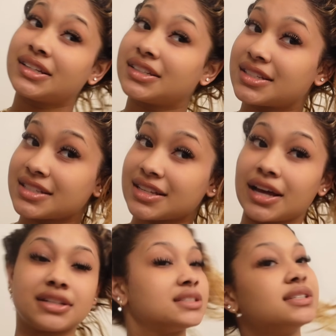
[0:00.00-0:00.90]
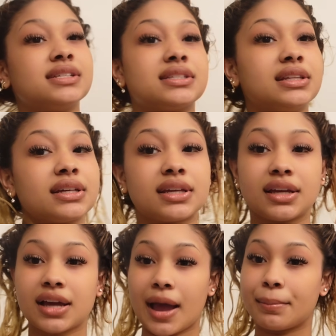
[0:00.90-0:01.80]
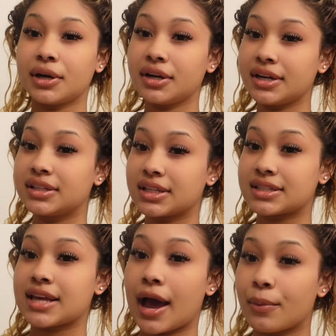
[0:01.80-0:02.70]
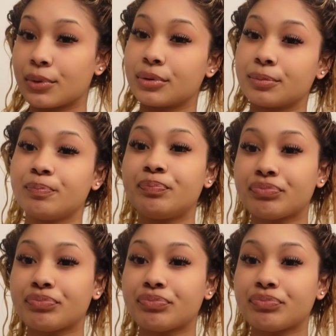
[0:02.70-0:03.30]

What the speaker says: this is how she is looking. I put her in a towel.